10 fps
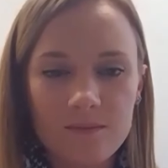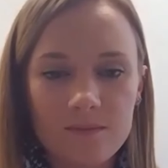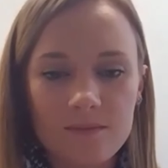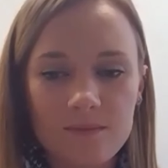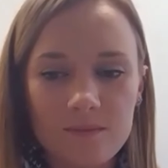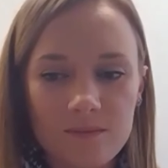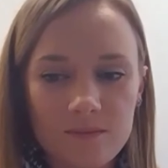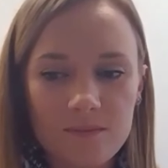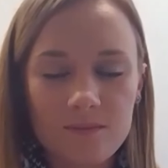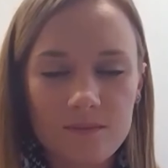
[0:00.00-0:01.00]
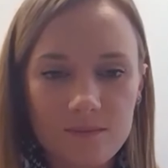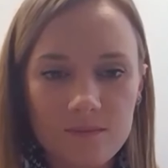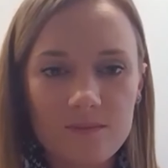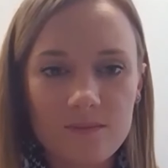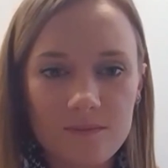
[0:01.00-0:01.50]

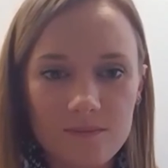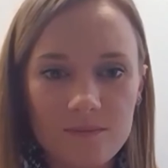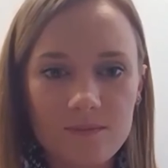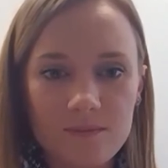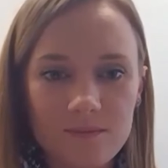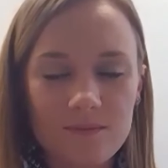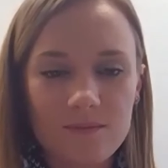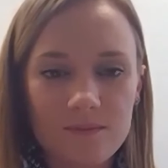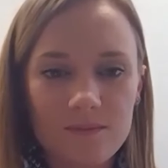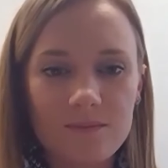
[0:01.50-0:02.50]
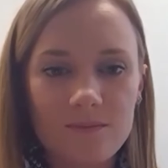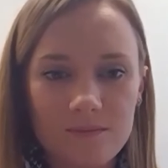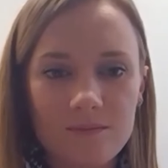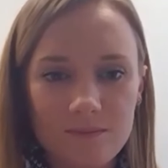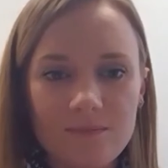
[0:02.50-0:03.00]

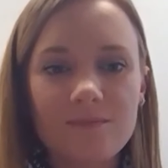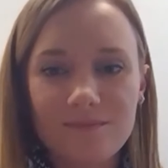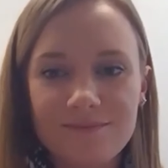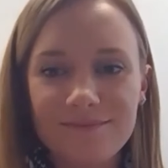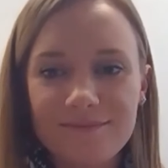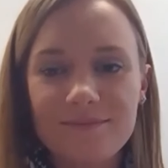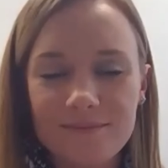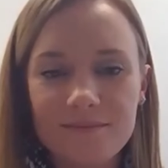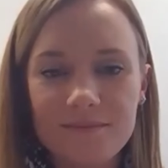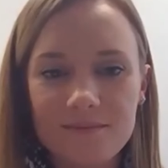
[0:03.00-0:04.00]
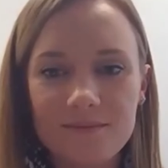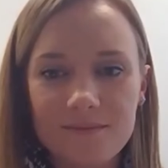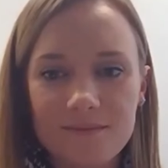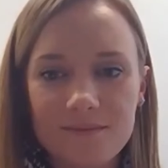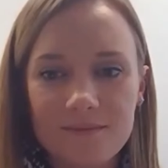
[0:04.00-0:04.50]

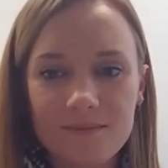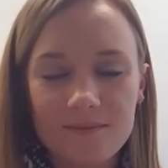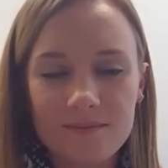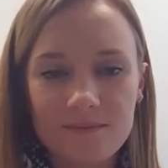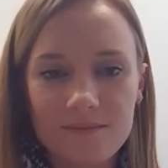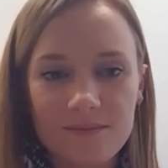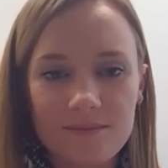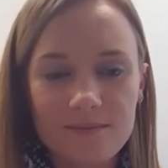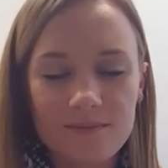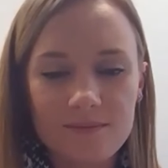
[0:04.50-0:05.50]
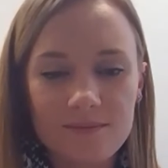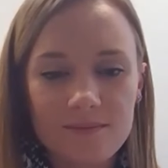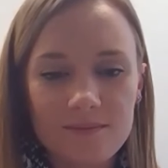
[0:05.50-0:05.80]
The person shown says nothing.